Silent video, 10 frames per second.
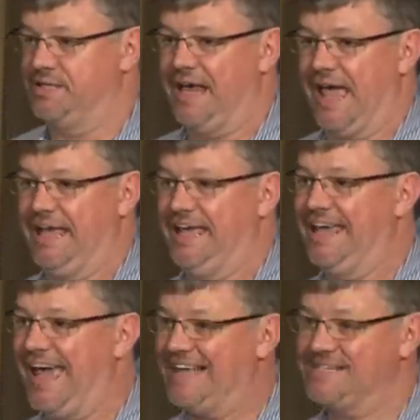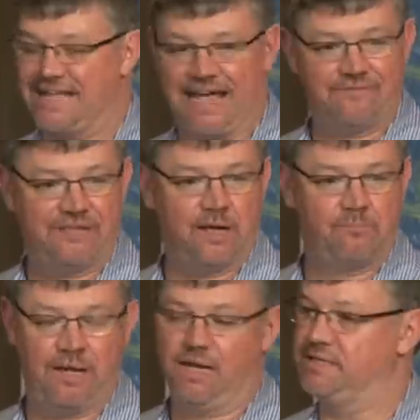today, he has to have the
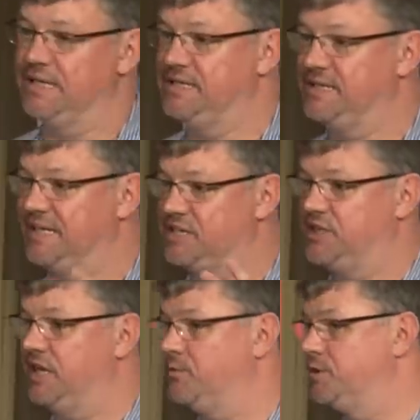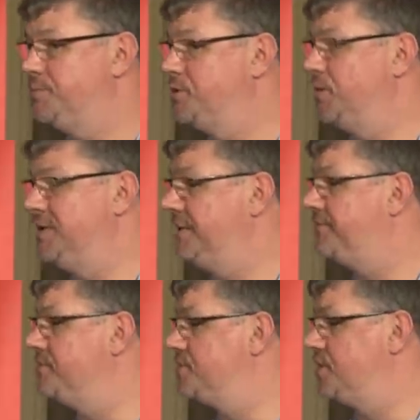ability to distinguish between
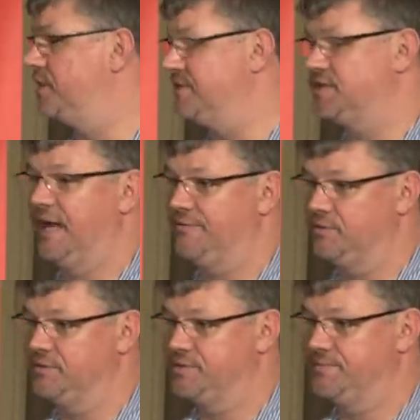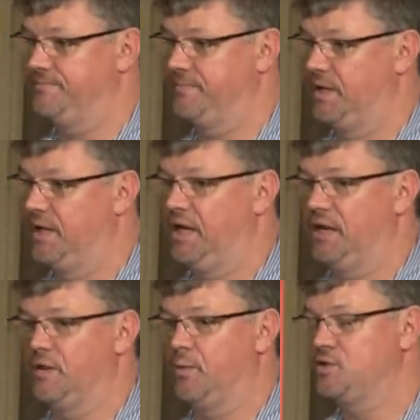different service levels. In
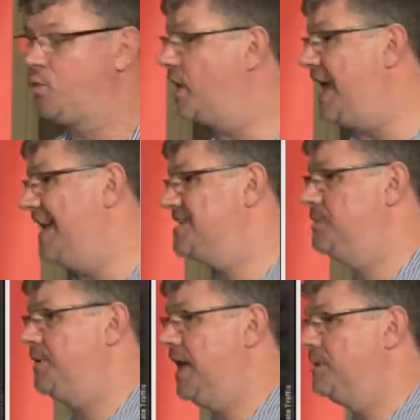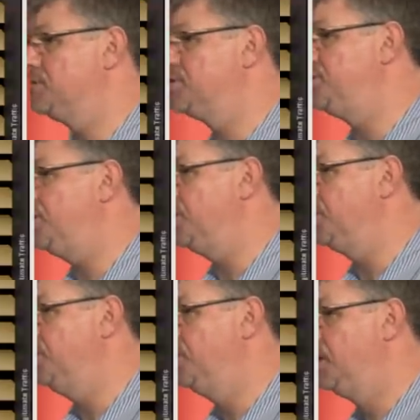other words, what he has to be able to
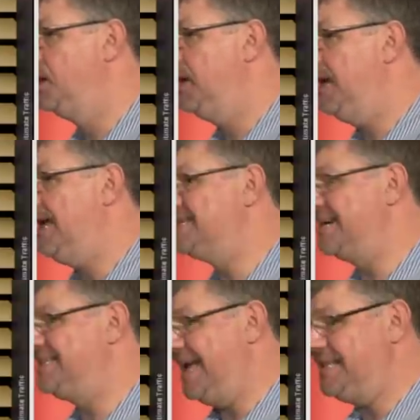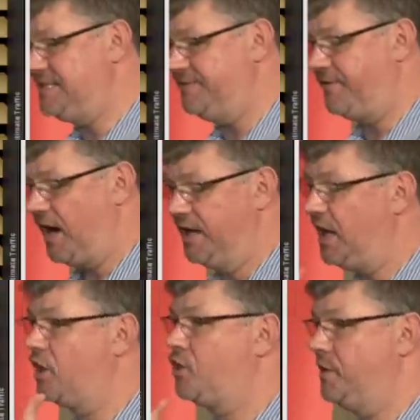do is identify
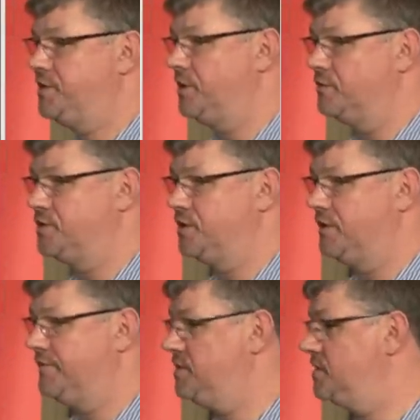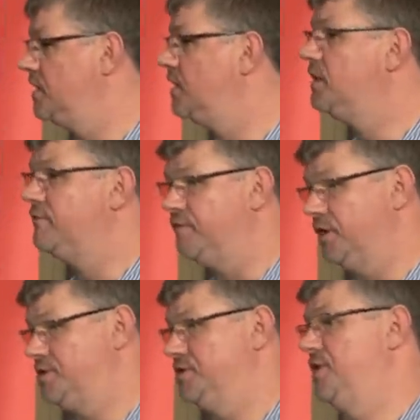a critical service
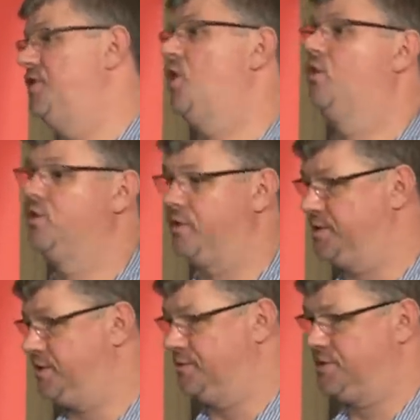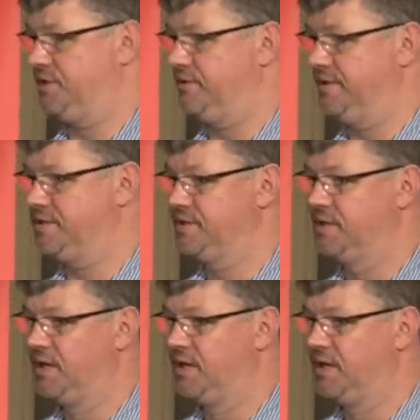versus a non-critical service.